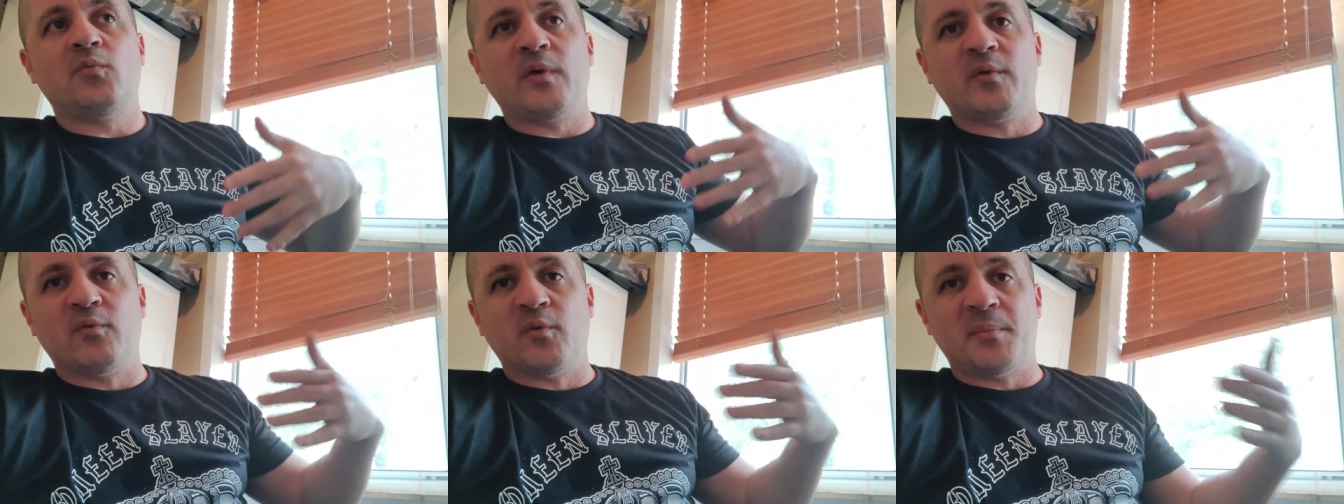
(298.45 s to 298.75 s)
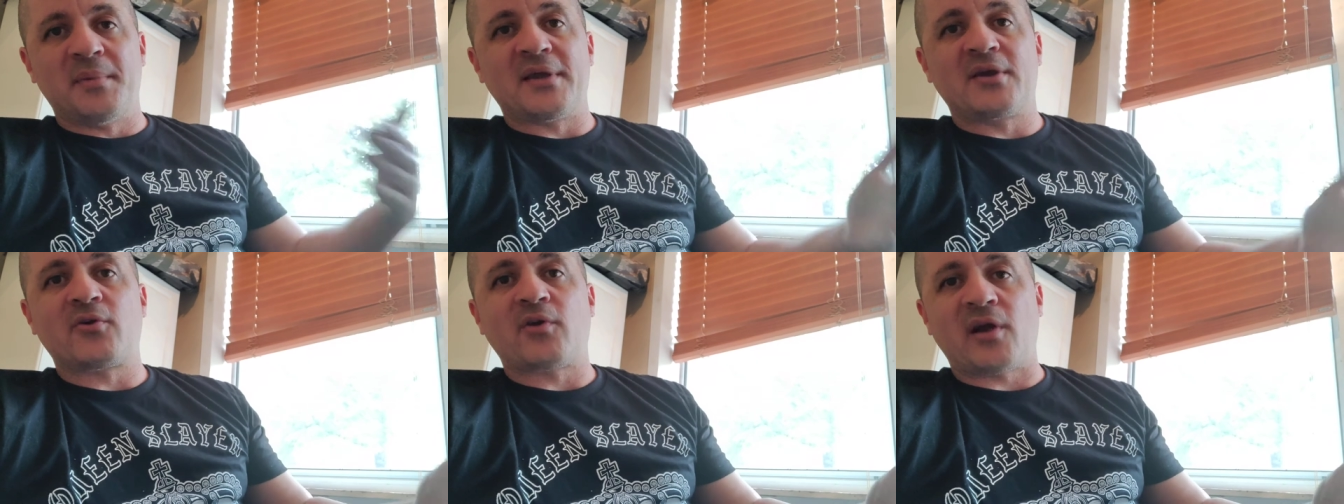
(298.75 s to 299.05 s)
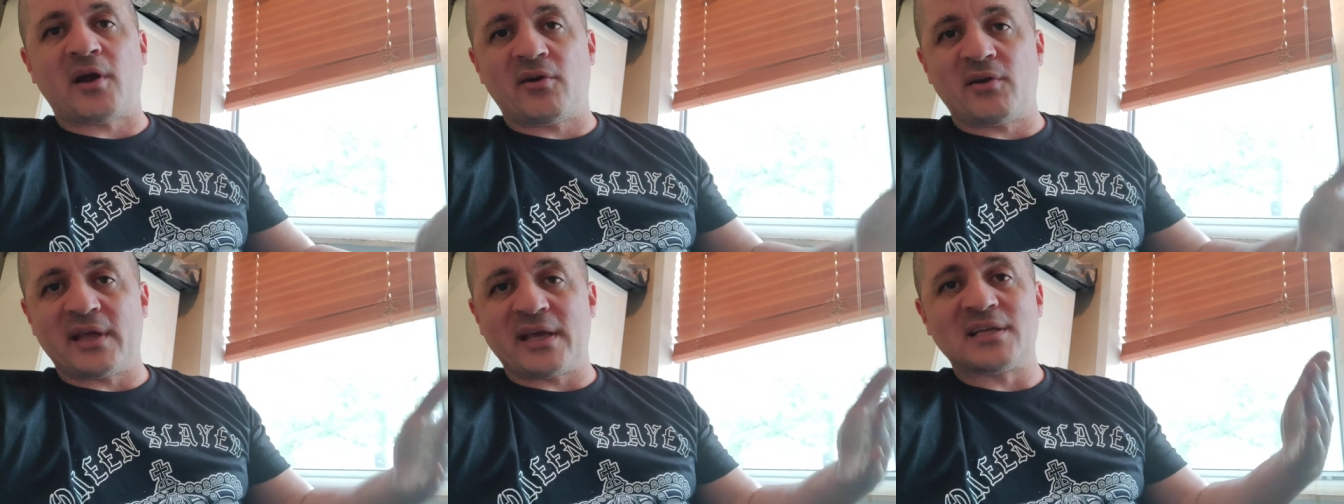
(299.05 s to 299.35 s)
we will be
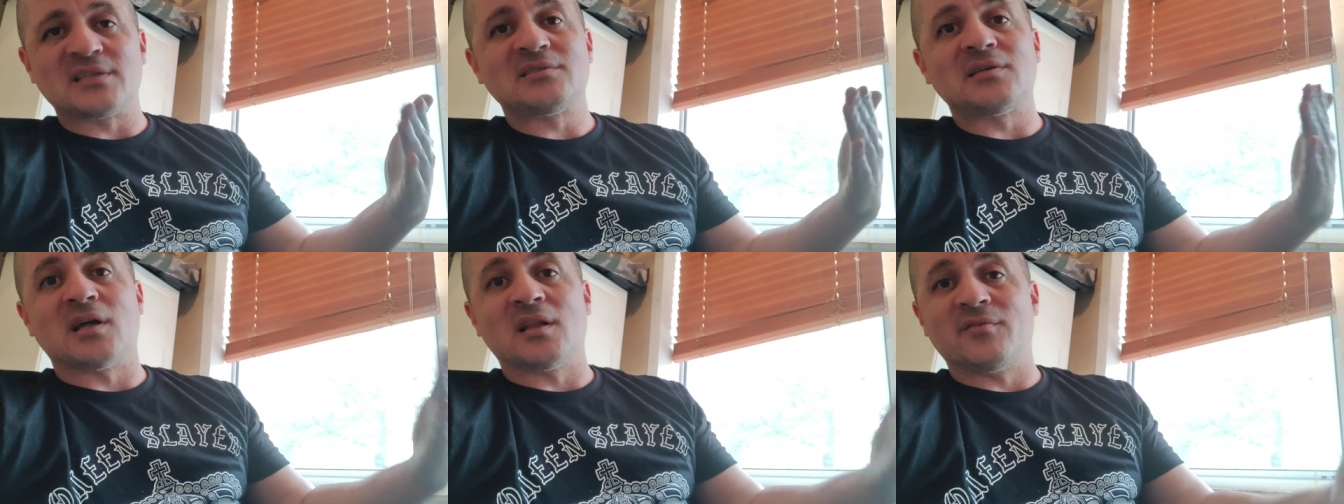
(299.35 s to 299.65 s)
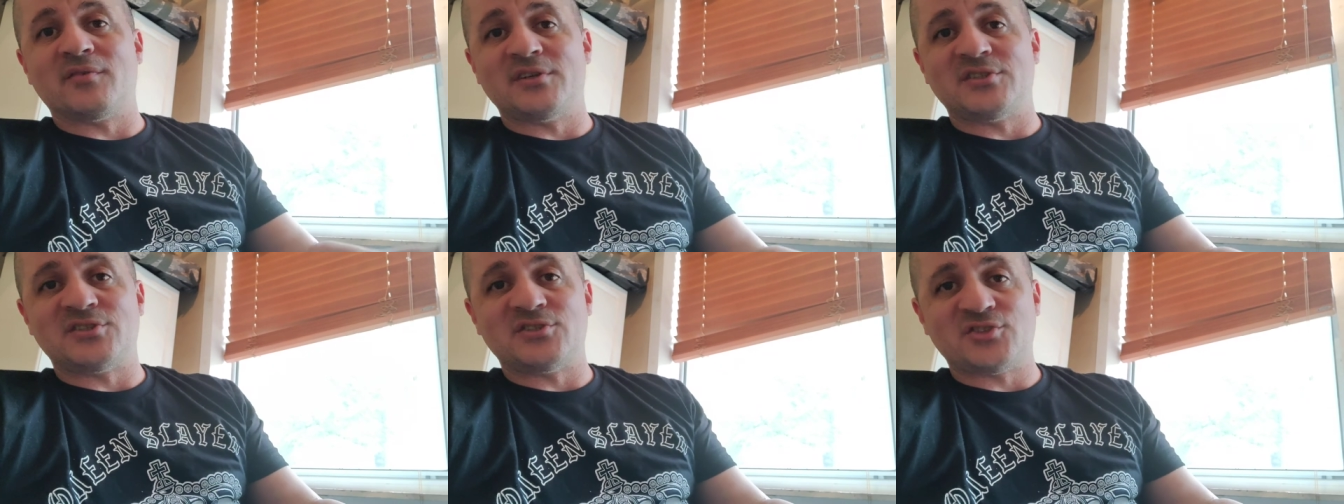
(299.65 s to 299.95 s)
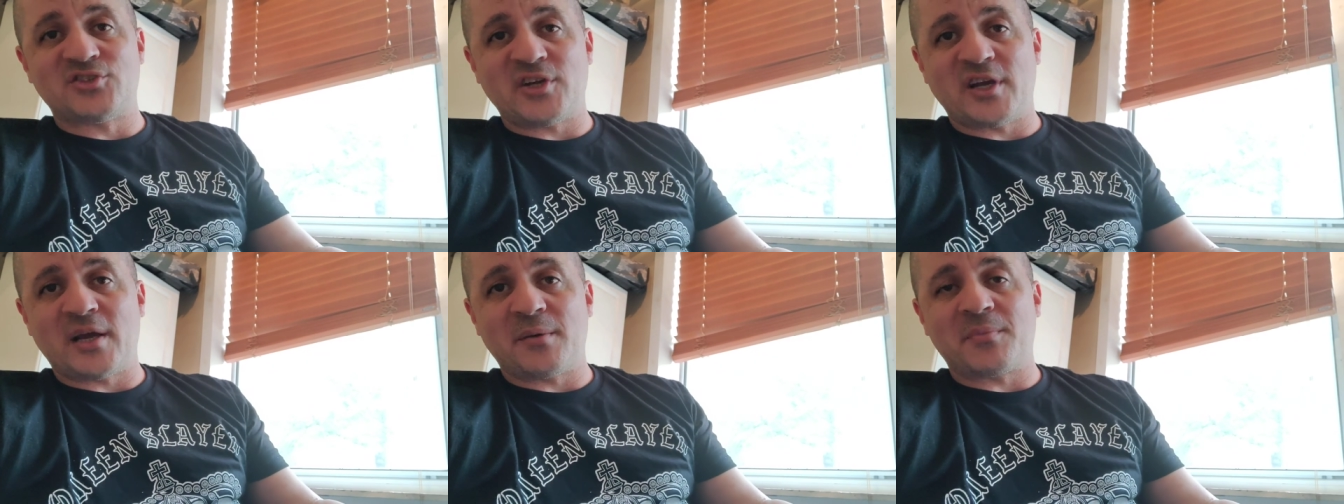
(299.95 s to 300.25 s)
crowning a
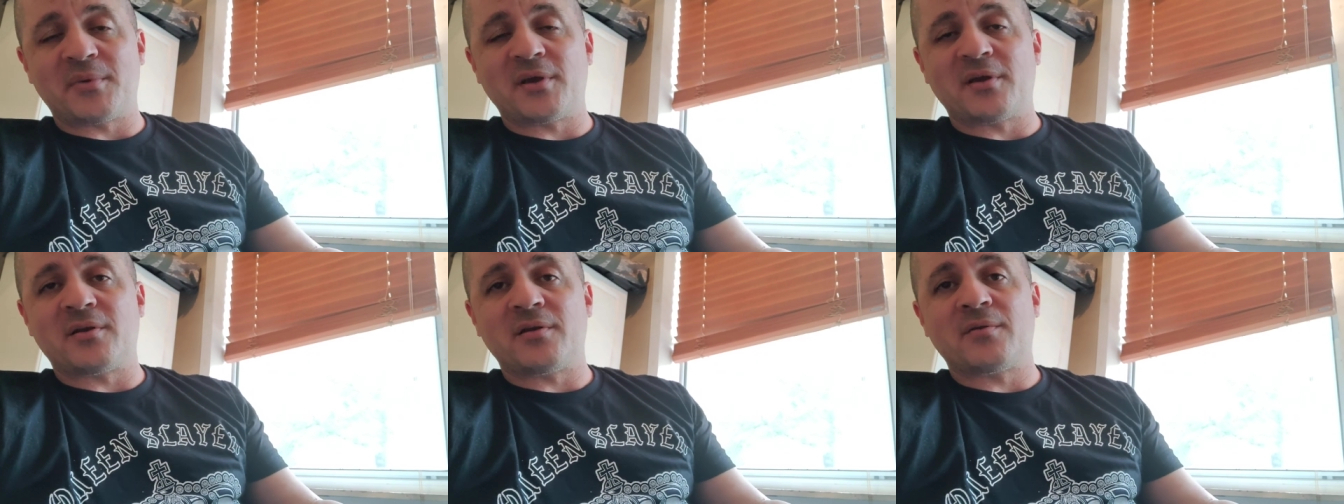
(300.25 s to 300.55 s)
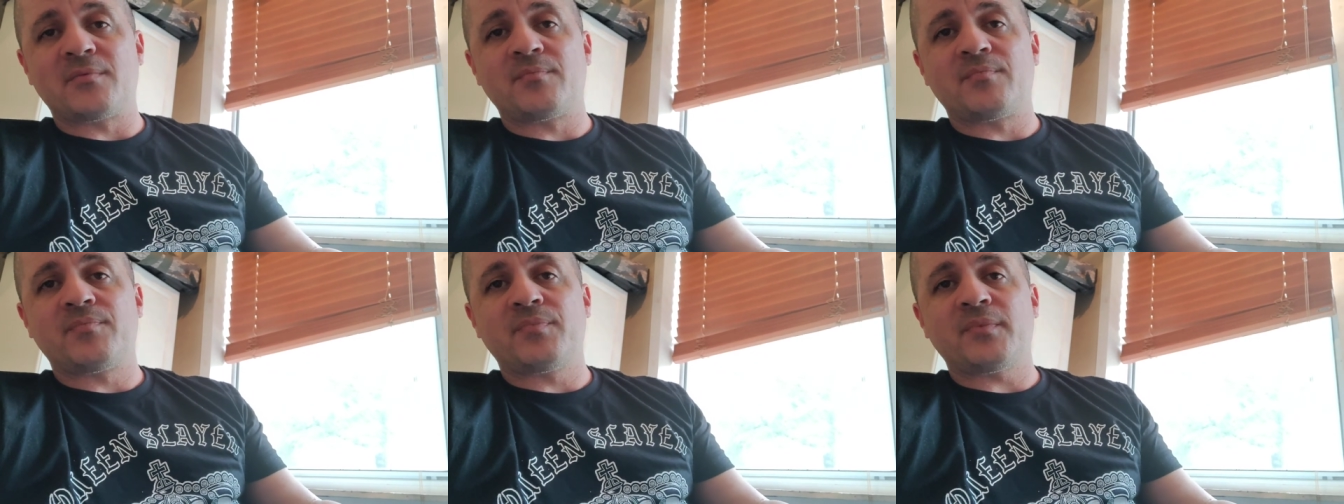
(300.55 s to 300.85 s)
television champion.